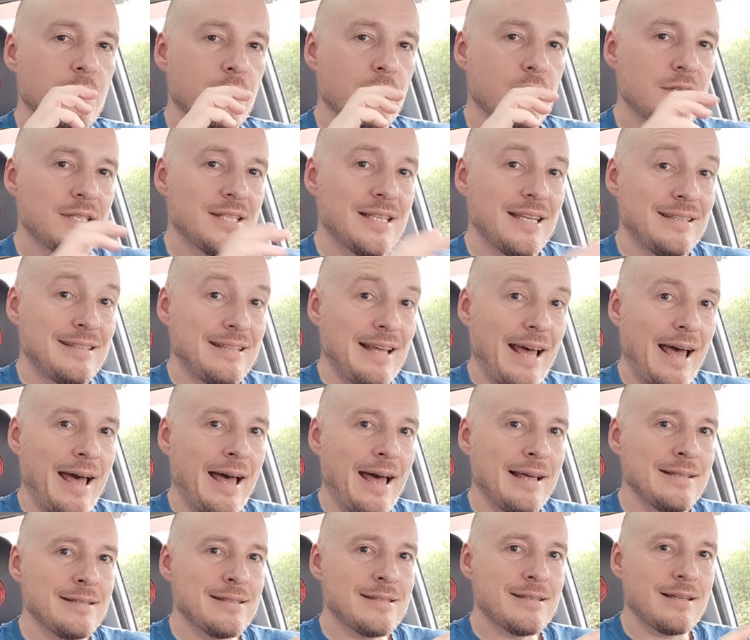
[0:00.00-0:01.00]

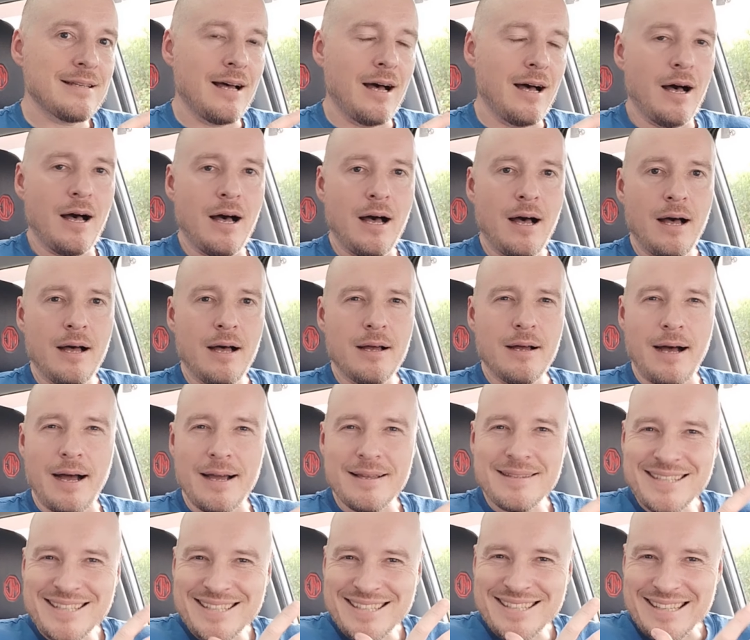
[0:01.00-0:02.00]
Sedans are,
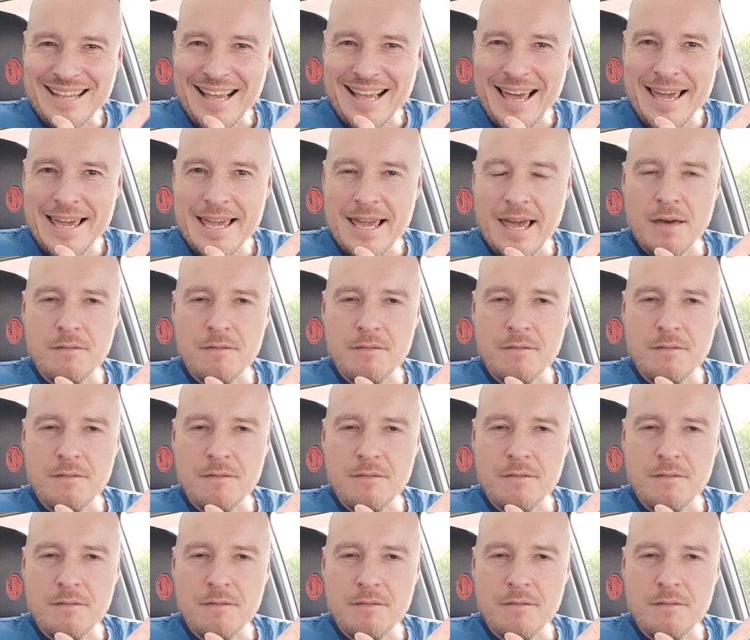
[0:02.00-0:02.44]
I'd say,